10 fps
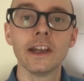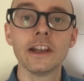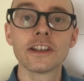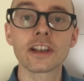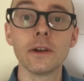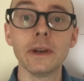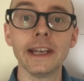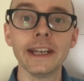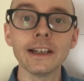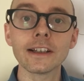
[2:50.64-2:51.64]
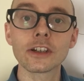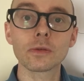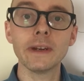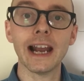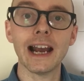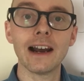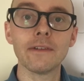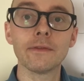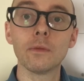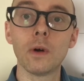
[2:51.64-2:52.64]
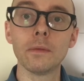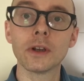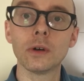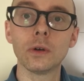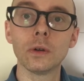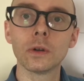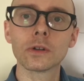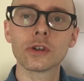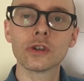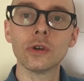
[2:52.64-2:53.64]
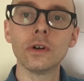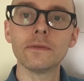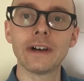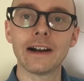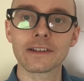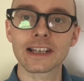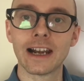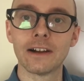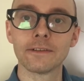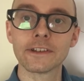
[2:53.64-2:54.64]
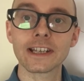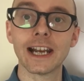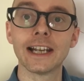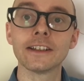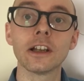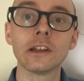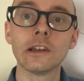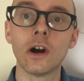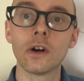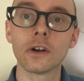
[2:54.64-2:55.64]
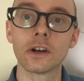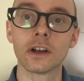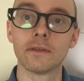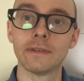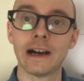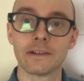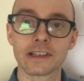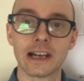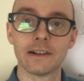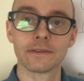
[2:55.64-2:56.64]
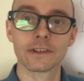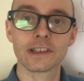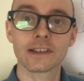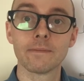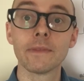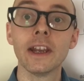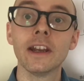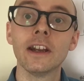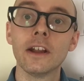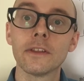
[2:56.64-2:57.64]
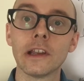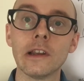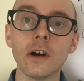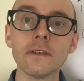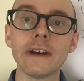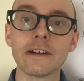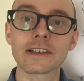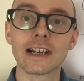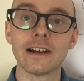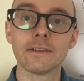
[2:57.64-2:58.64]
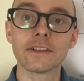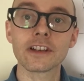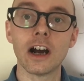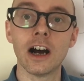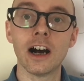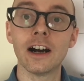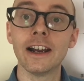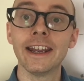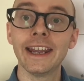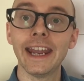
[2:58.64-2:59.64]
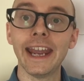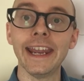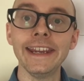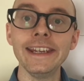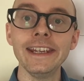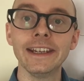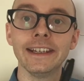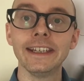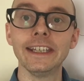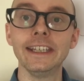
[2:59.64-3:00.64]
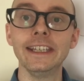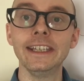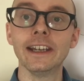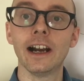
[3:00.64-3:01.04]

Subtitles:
So in English, we have what we call short vowel sounds and long vowel sounds. The long vowel sounds are A, E,